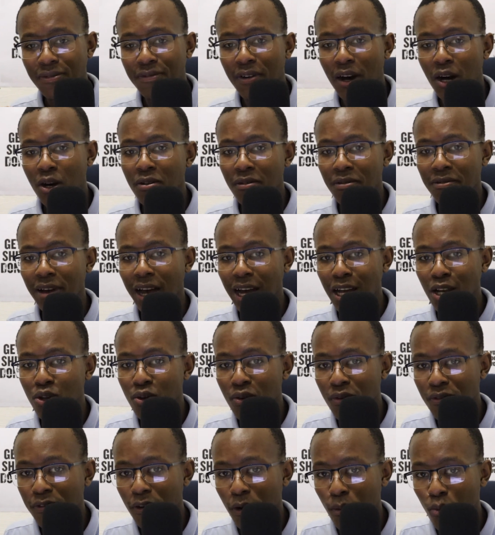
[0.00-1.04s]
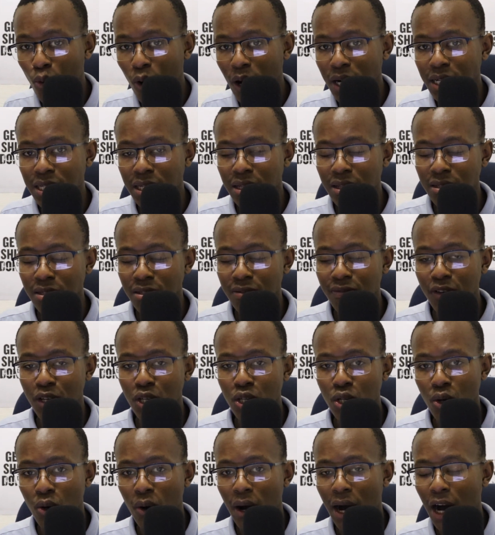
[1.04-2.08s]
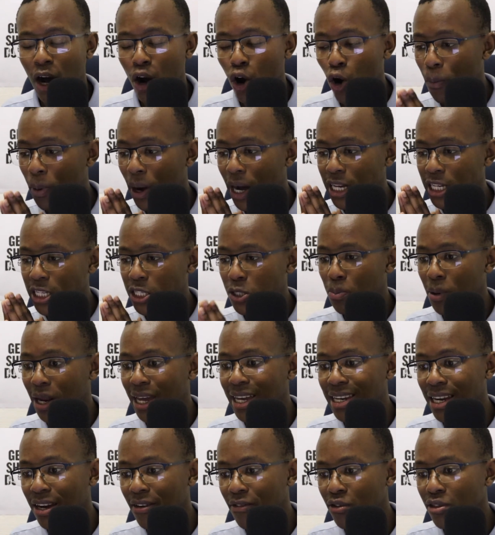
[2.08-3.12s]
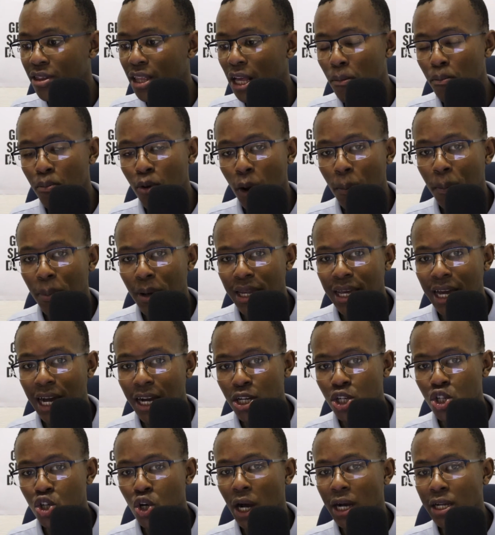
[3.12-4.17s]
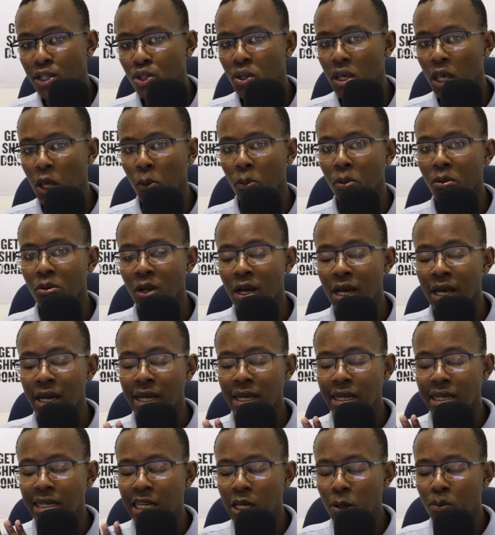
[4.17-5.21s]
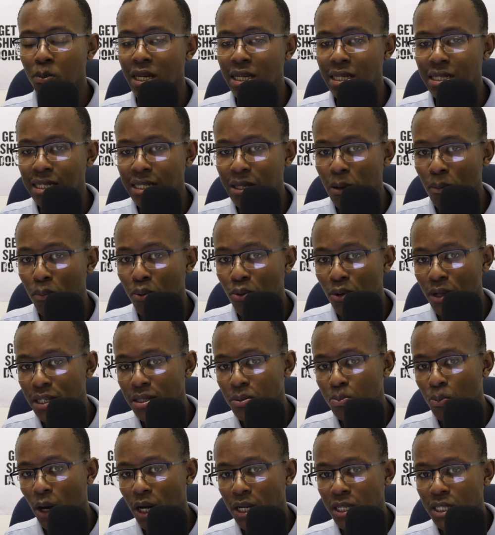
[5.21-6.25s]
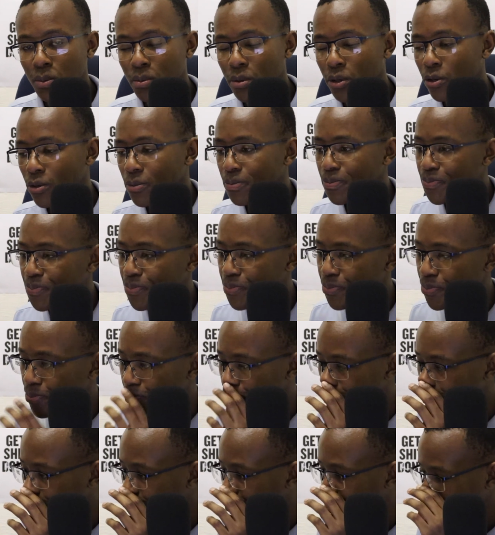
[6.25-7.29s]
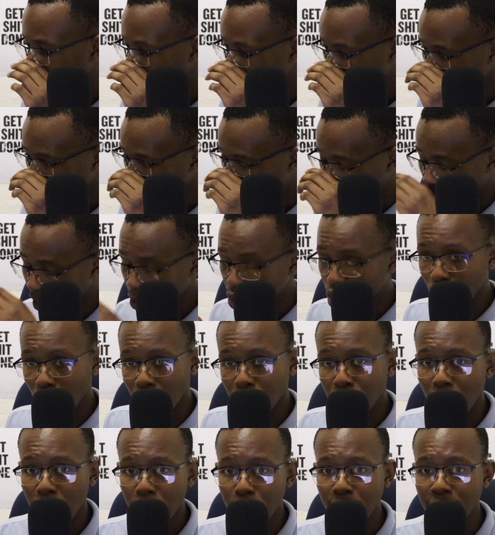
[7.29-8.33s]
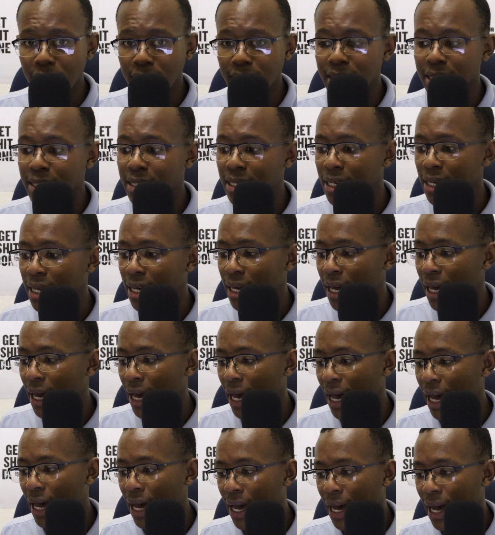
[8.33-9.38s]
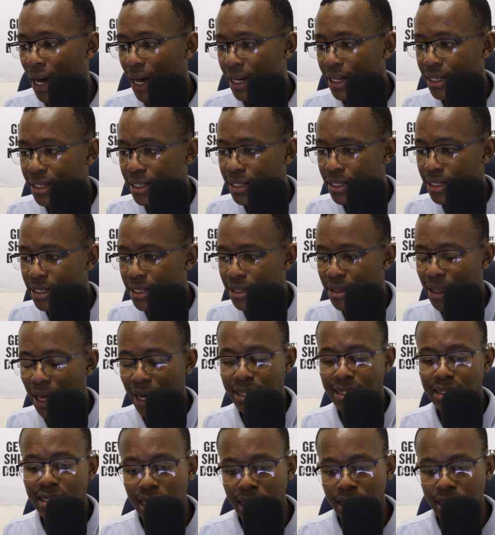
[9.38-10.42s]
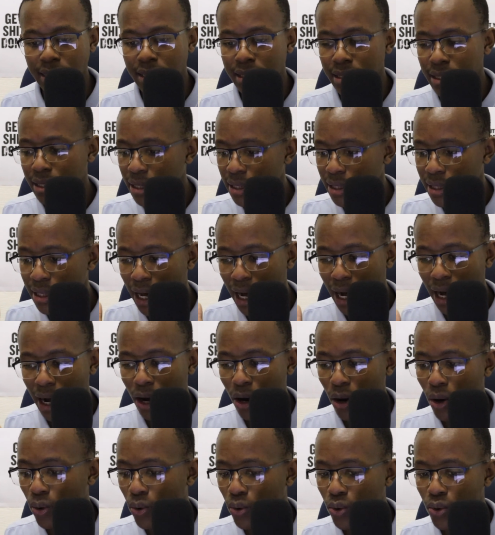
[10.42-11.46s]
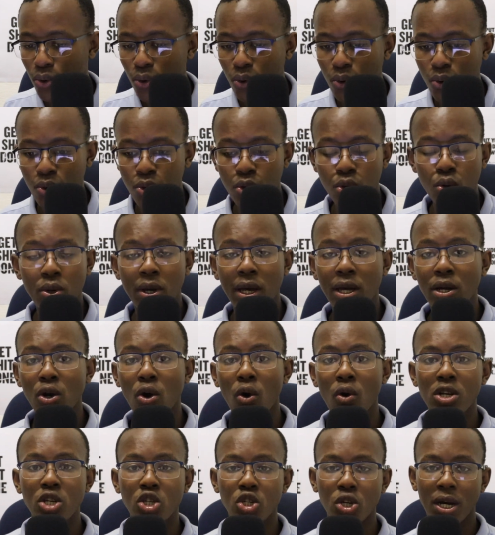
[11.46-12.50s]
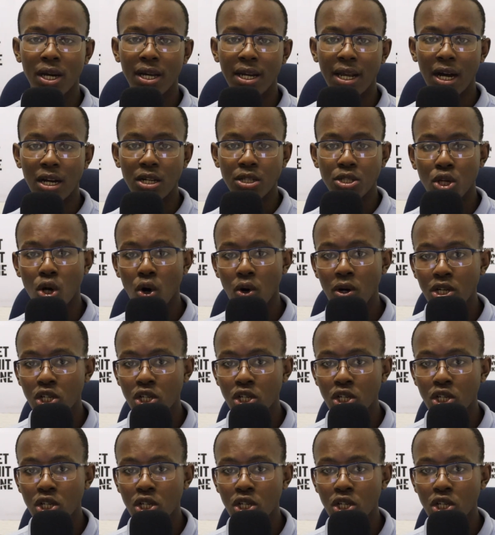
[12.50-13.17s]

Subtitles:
found value from watching this video. I hope I explained everything properly. I tried to keep it as simple as possible. I tried my best. And that's it. Now you can go and try it out.